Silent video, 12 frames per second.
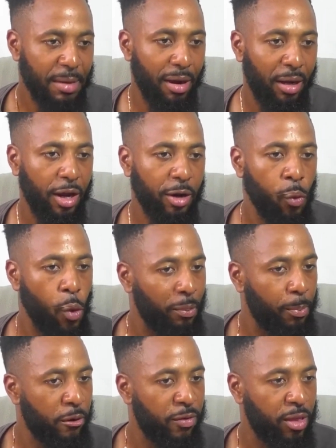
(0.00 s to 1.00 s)
McClaren, who
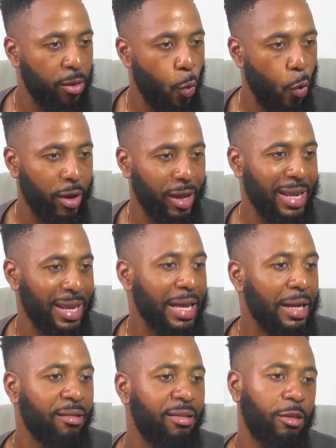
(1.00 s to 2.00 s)
had previously worked in
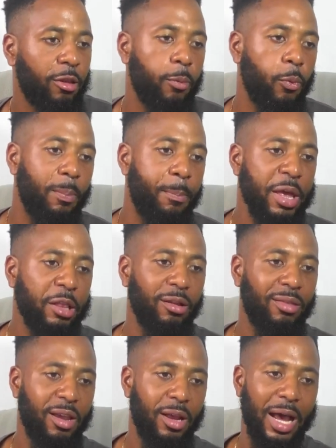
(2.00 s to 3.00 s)
England setup with
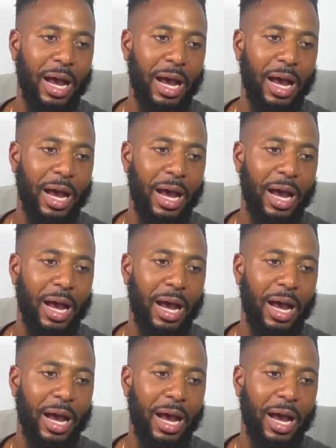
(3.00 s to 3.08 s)
Peter Taylor